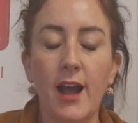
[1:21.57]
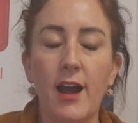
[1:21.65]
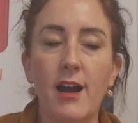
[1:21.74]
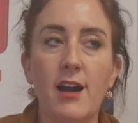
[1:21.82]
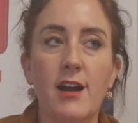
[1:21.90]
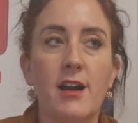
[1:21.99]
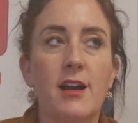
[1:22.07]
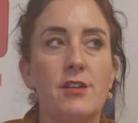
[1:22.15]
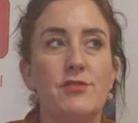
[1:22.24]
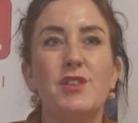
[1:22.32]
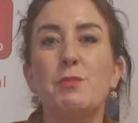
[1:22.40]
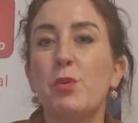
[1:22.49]
are
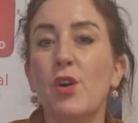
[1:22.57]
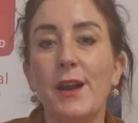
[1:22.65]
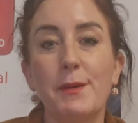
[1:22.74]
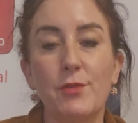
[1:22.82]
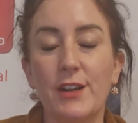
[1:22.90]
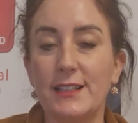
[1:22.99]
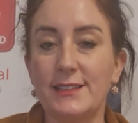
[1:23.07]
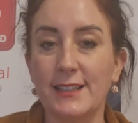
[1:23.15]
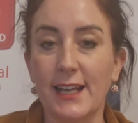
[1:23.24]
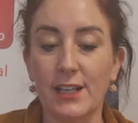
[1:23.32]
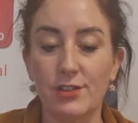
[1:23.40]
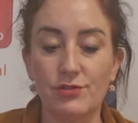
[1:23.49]
the primary and
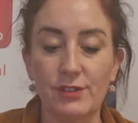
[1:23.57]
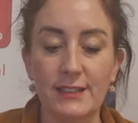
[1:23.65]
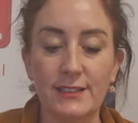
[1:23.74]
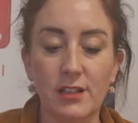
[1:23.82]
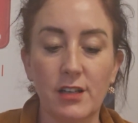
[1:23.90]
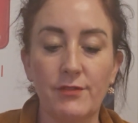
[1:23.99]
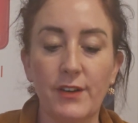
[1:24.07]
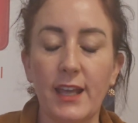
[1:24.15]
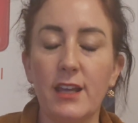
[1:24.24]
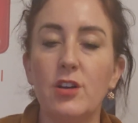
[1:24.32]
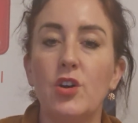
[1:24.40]
secondary survey.